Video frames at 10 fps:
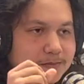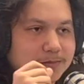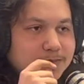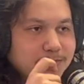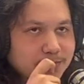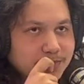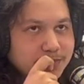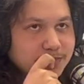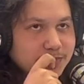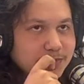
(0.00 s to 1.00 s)

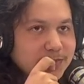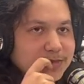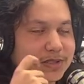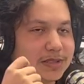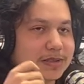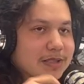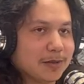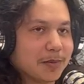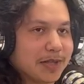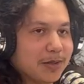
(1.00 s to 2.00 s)

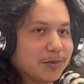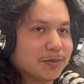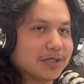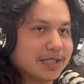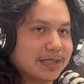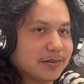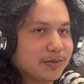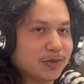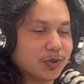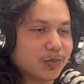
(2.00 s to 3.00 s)
That one was, like,
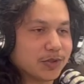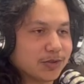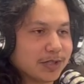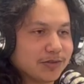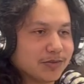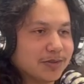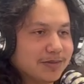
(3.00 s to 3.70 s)
super stressful.